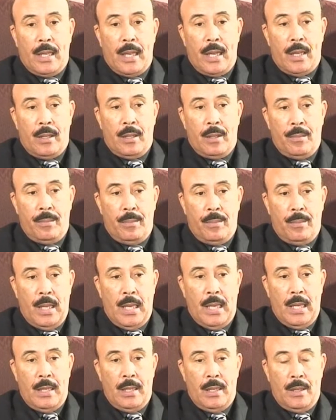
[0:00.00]
together
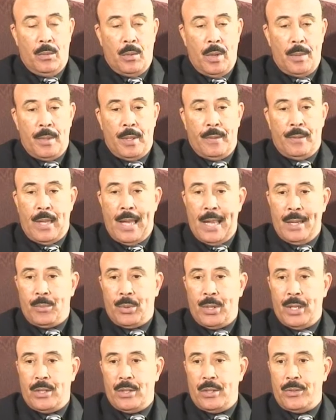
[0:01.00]
men and women of like
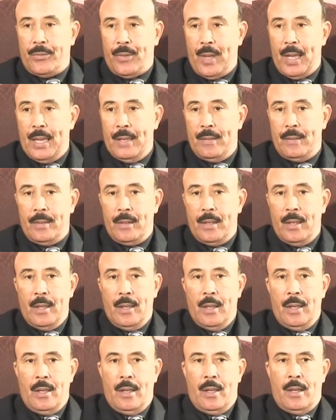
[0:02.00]
precious faith,
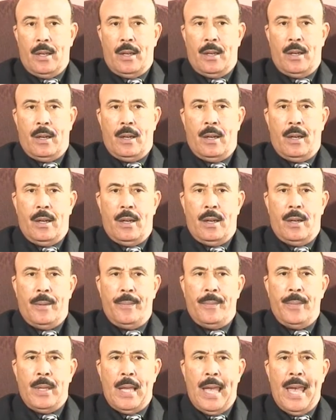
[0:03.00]

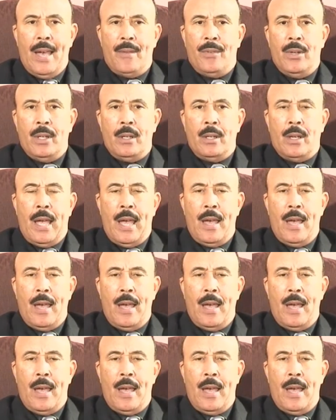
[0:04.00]
having